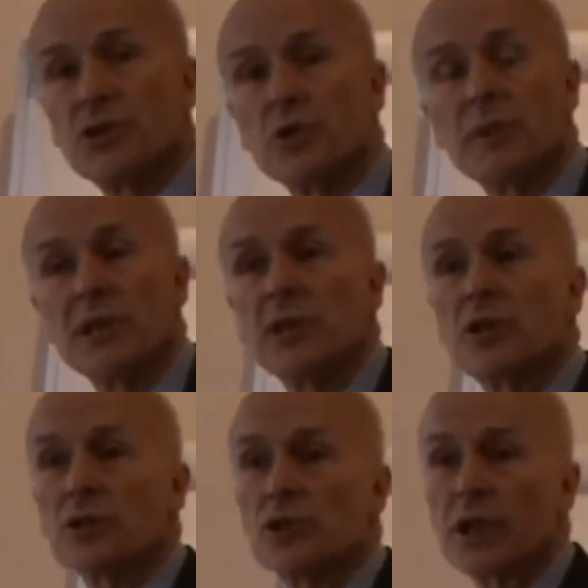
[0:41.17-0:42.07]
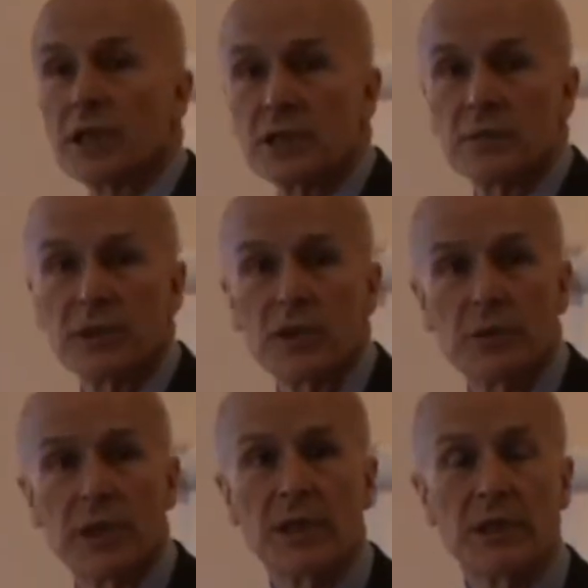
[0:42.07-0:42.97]
should be in a contract
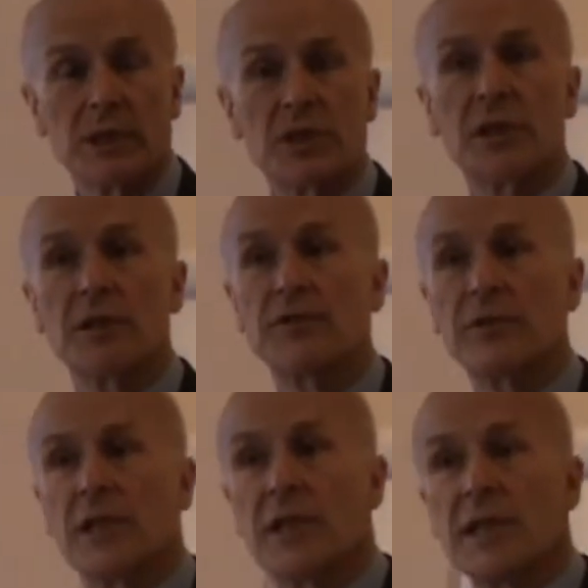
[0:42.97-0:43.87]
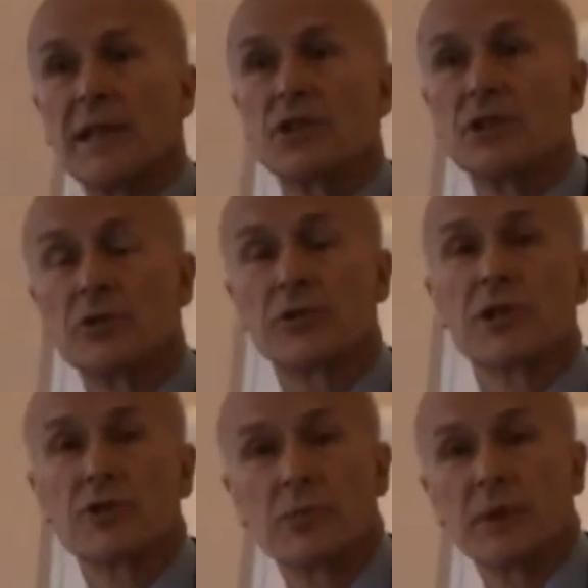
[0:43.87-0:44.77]
between yourself and an agent or
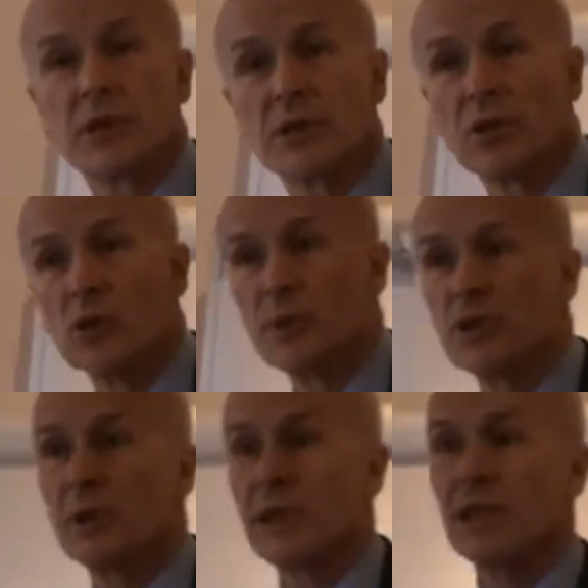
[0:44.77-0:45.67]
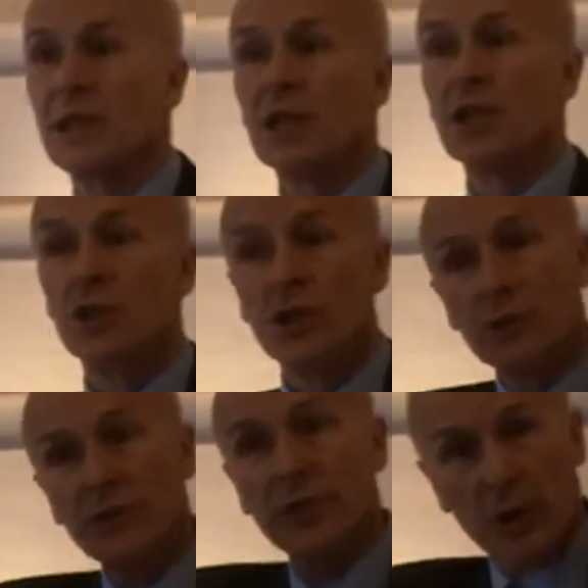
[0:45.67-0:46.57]
distributor, or between
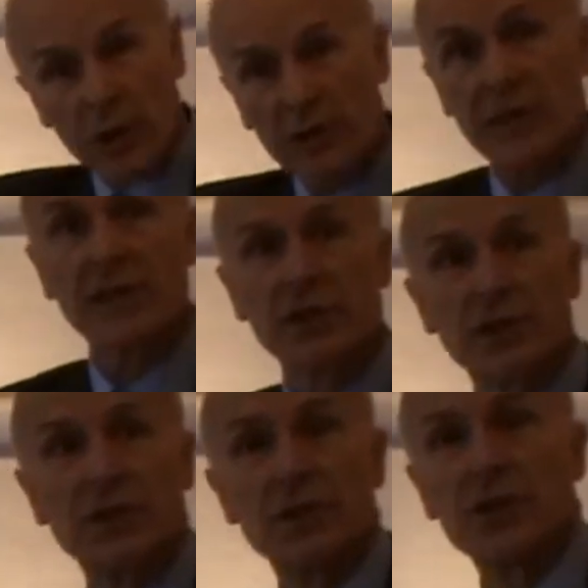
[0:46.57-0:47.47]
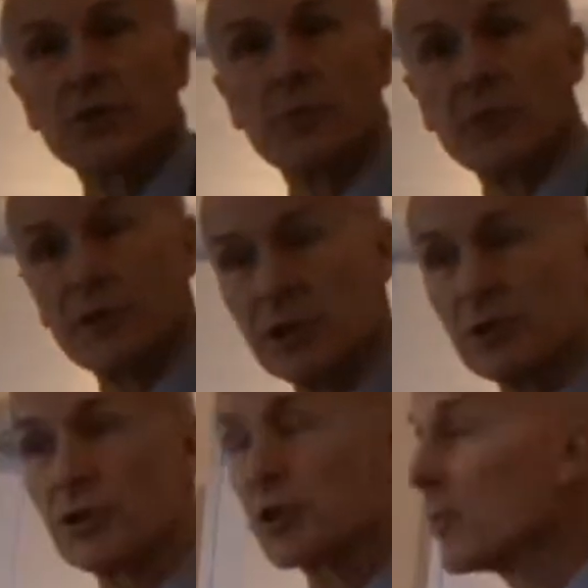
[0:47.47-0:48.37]
you if you are an agent and distributor
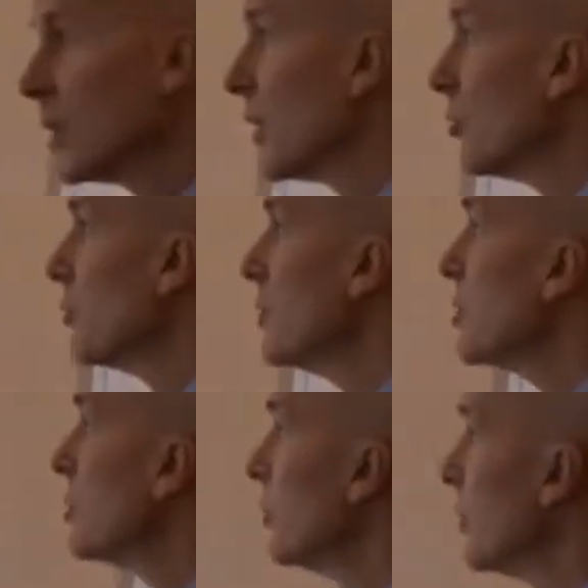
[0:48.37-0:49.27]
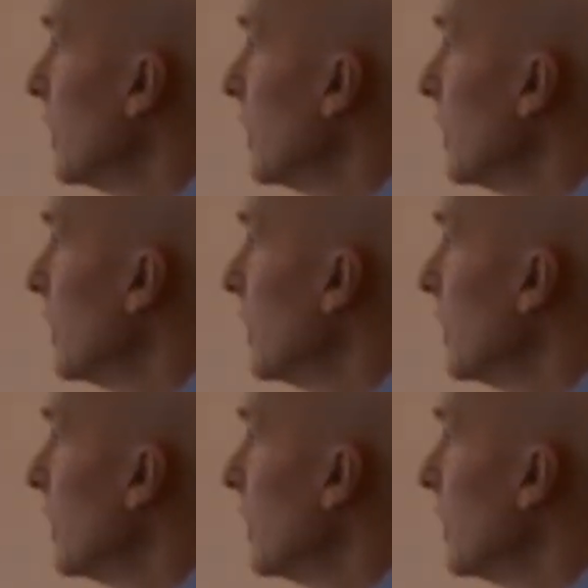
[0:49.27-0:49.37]
and your supplier or principal?